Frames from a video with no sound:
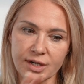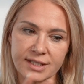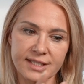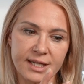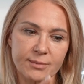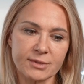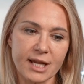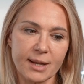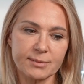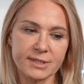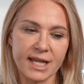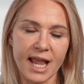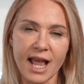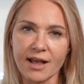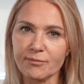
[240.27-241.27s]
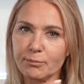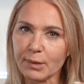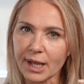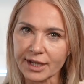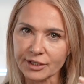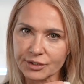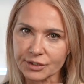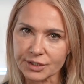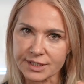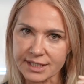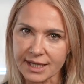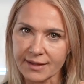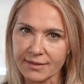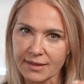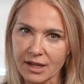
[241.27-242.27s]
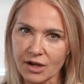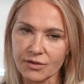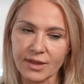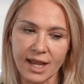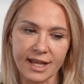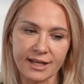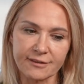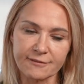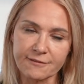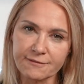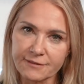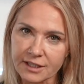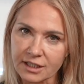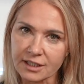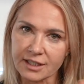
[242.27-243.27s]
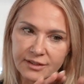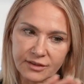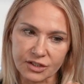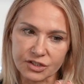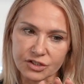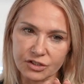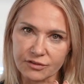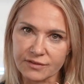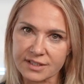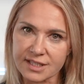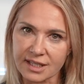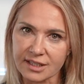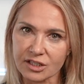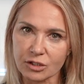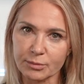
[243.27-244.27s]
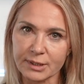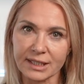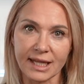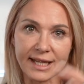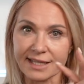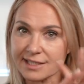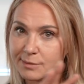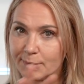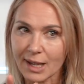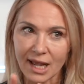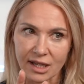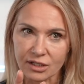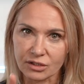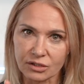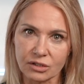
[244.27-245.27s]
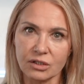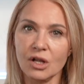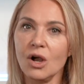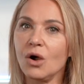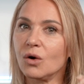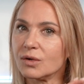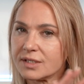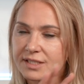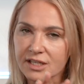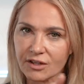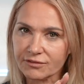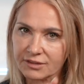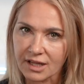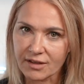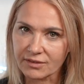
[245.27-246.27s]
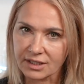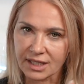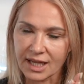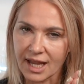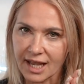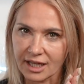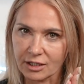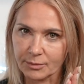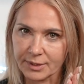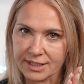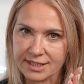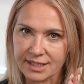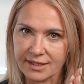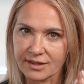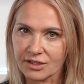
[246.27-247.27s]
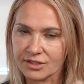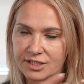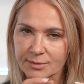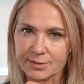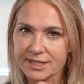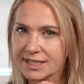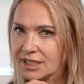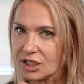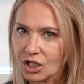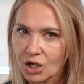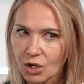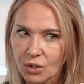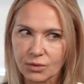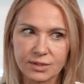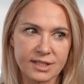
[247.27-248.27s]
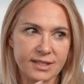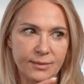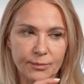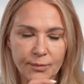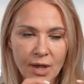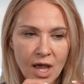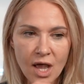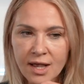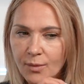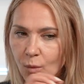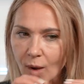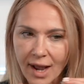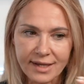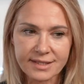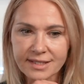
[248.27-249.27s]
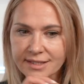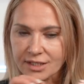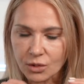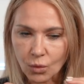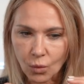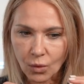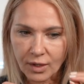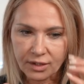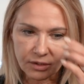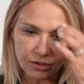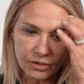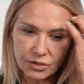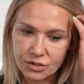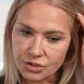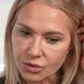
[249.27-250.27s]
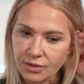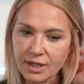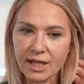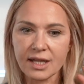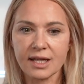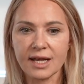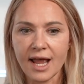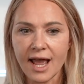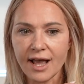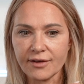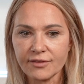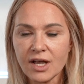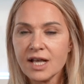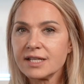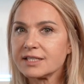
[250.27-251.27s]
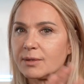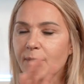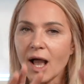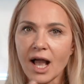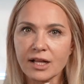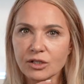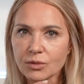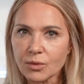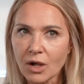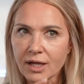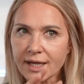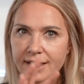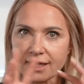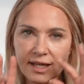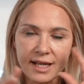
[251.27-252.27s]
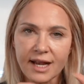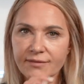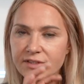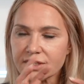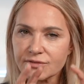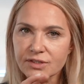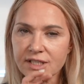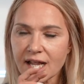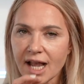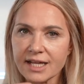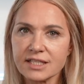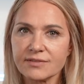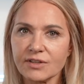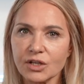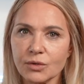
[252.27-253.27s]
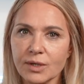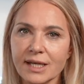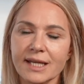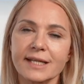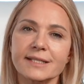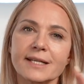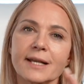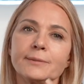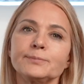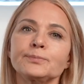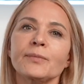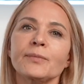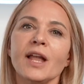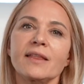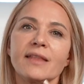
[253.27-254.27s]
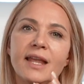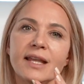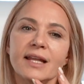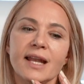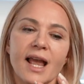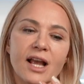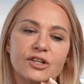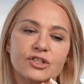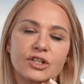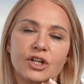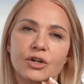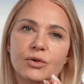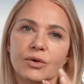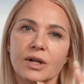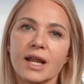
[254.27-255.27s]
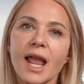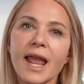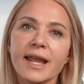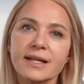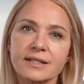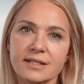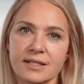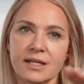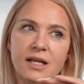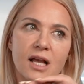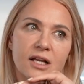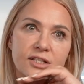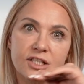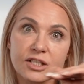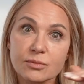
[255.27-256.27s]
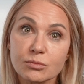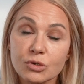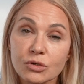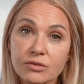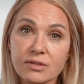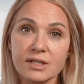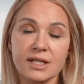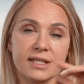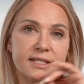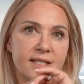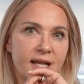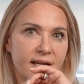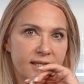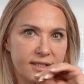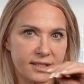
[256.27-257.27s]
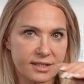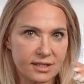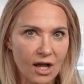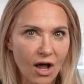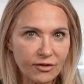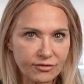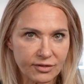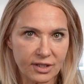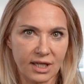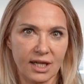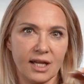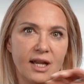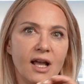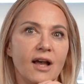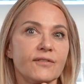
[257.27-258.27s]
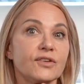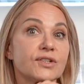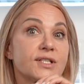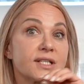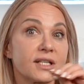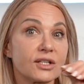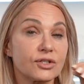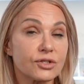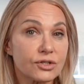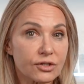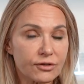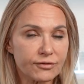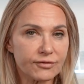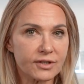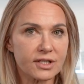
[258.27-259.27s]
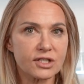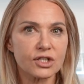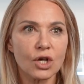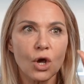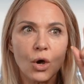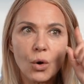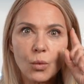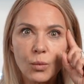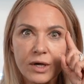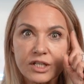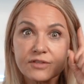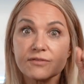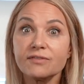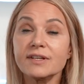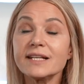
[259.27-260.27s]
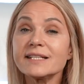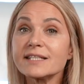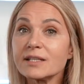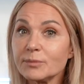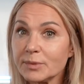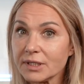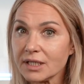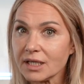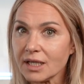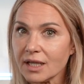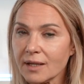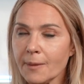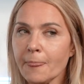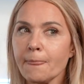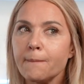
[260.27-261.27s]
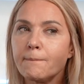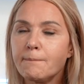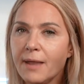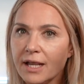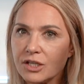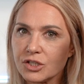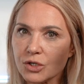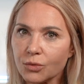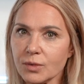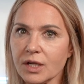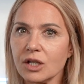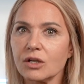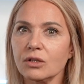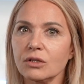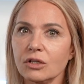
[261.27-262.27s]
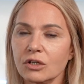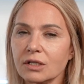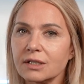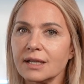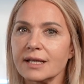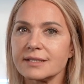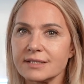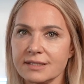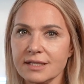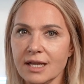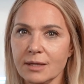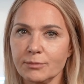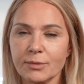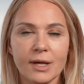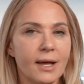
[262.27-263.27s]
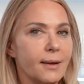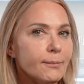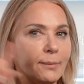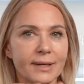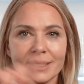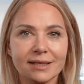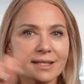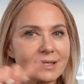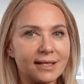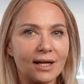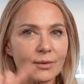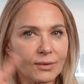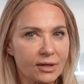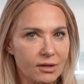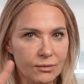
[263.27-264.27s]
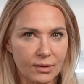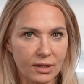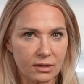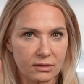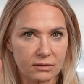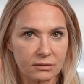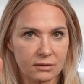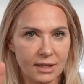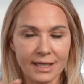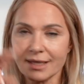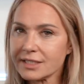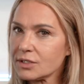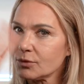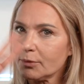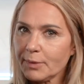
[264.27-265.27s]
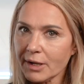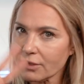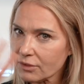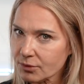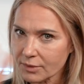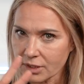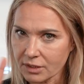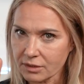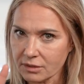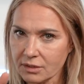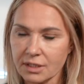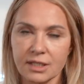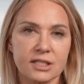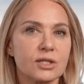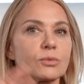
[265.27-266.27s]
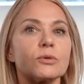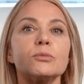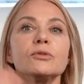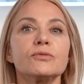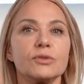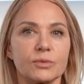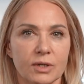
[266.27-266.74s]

and sometimes they have binders in there that can fill in the surface a little bit, like spackle or self-leveling elements in there, some silicone, some waxes and oils, or they can have some hyaluronate, they can have different kinds of ingredients. They can actually create a smoothness and a softening of your skin surface, which visibly makes your wrinkle look less deep, but it doesn't get rid of the wrinkle. It doesn't repair the wrinkle. It doesn't remove the